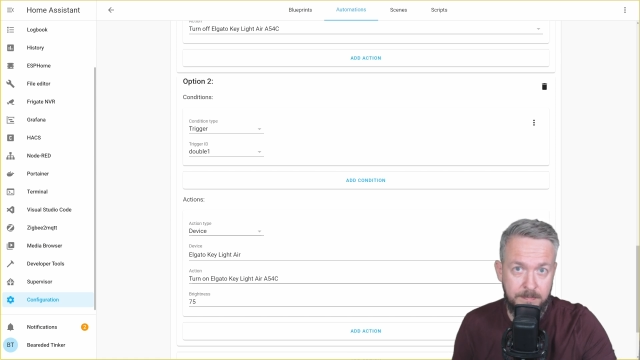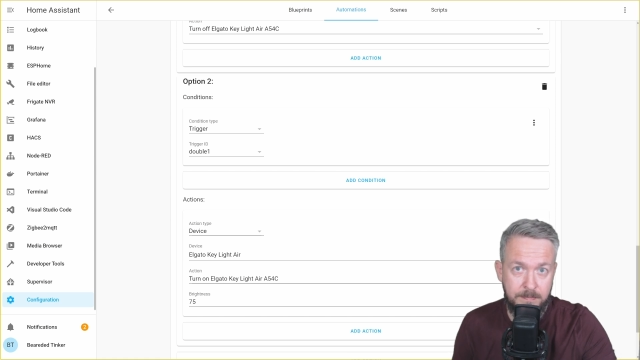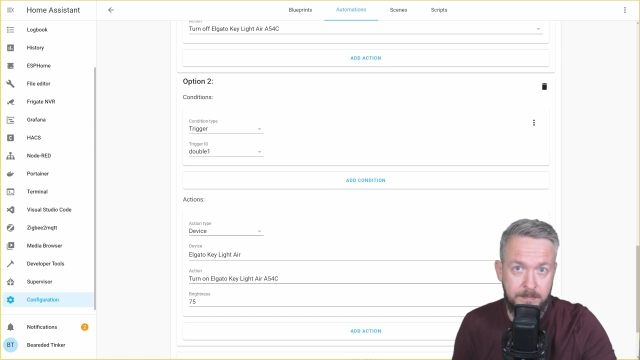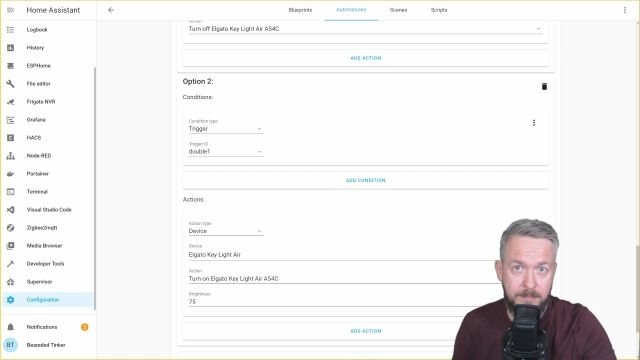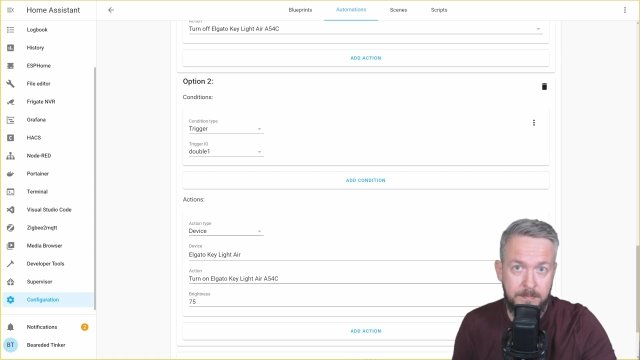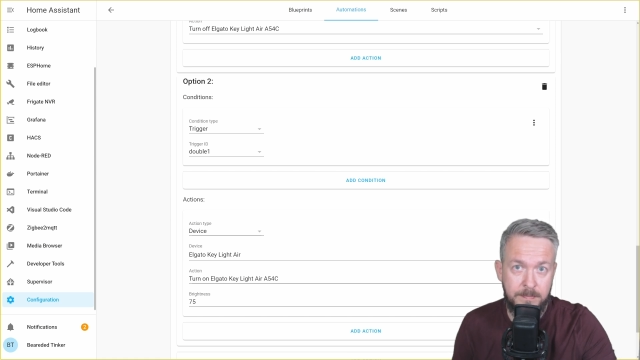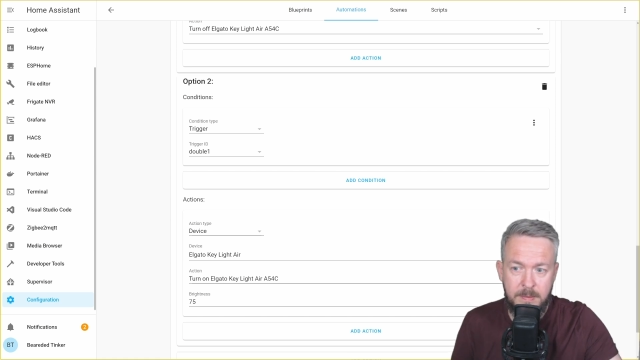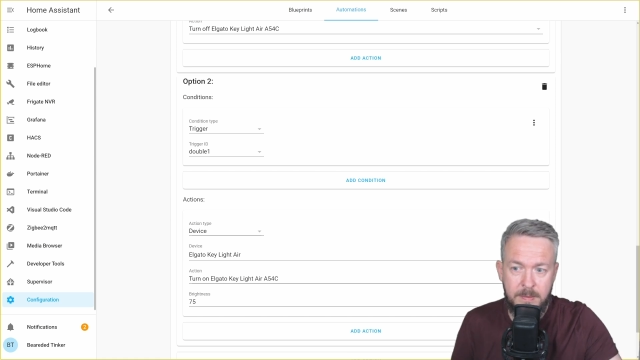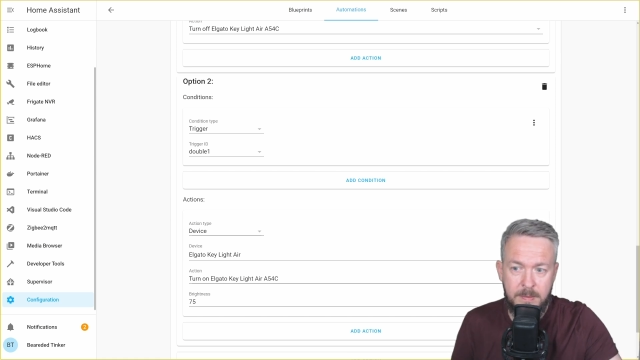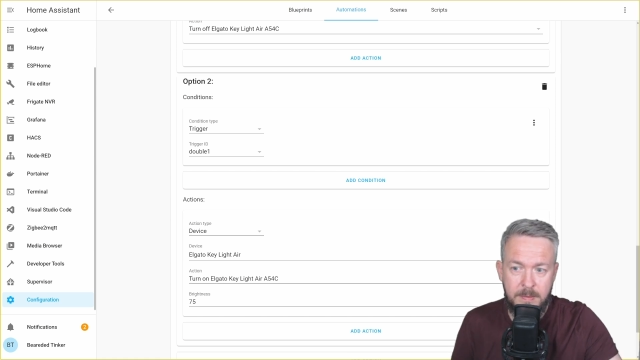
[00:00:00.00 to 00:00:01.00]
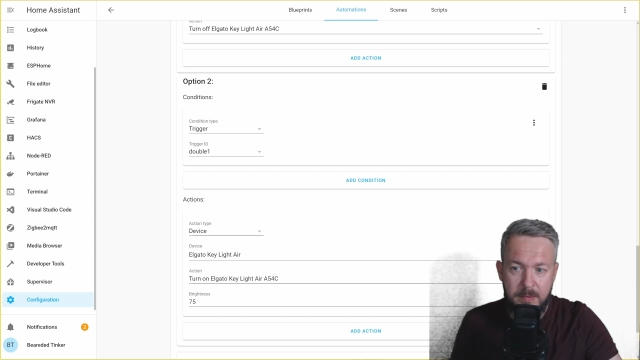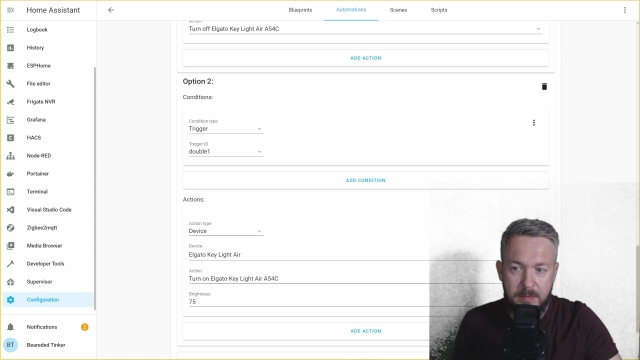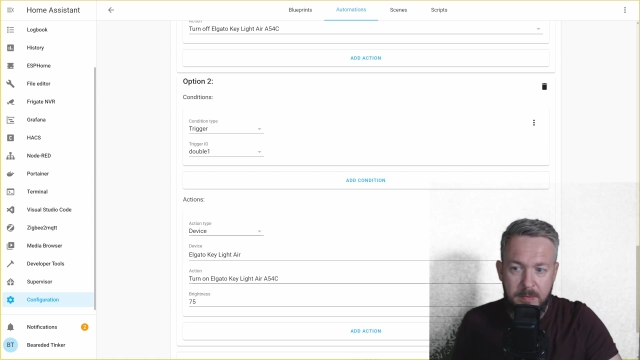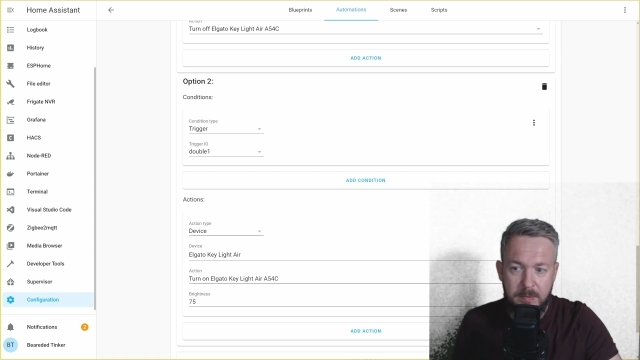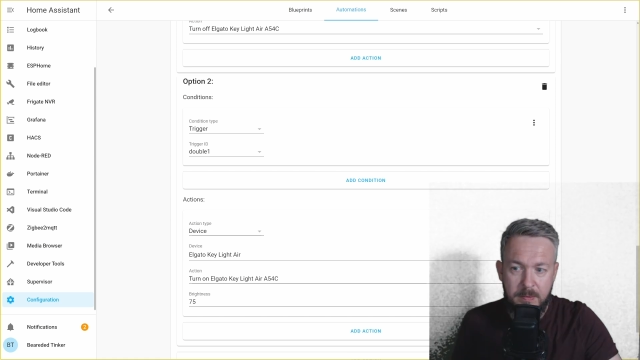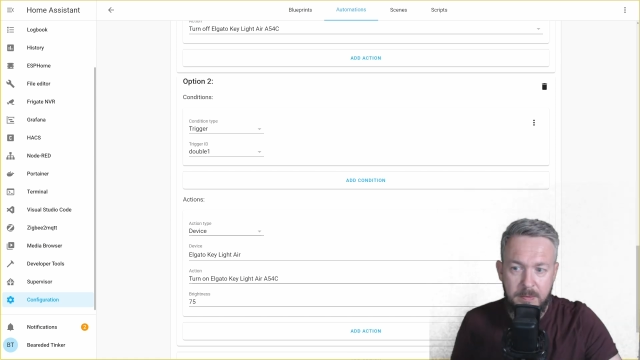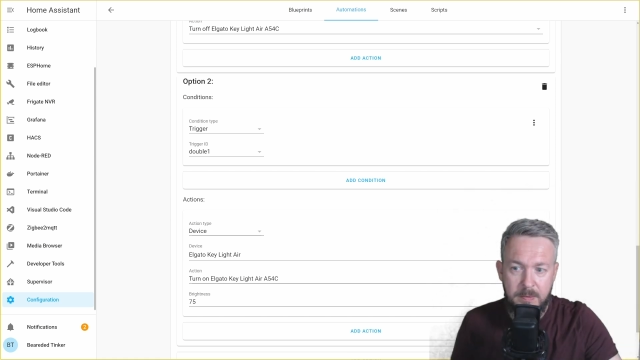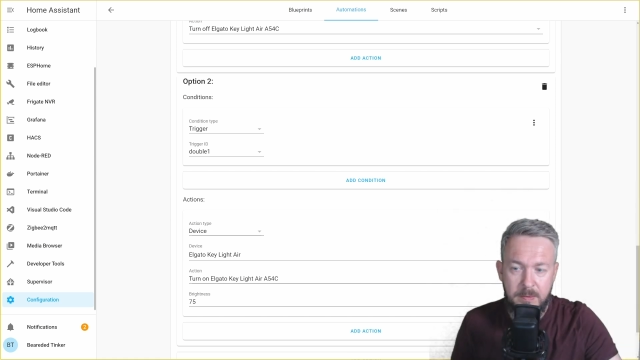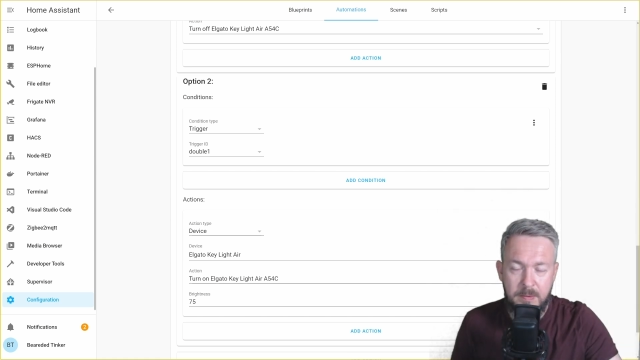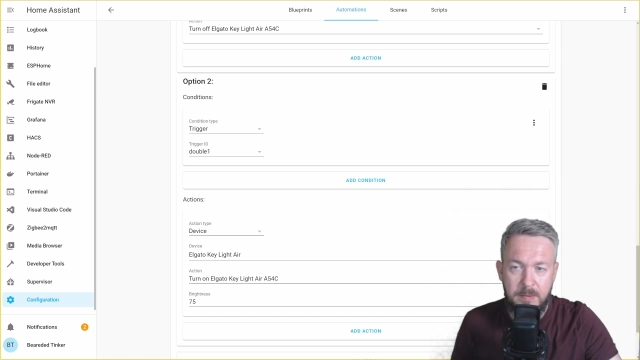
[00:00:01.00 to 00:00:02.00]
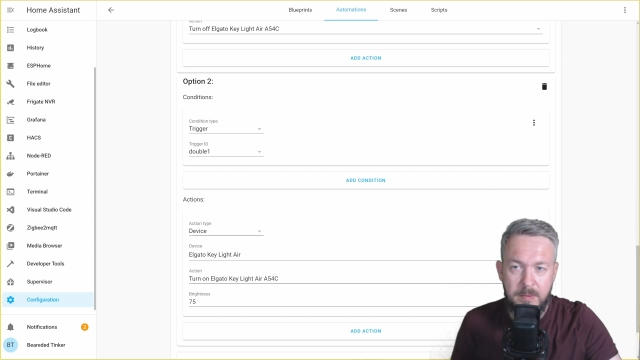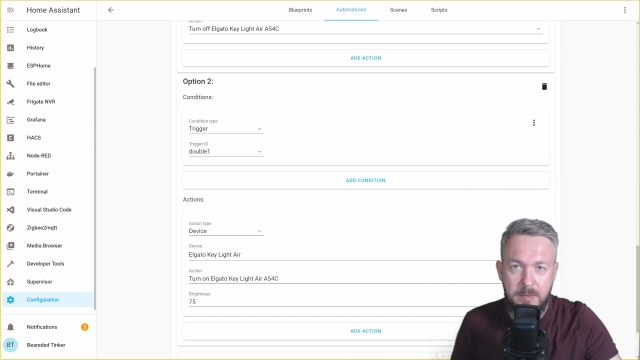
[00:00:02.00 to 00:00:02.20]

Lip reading: No one is speaking in this clip.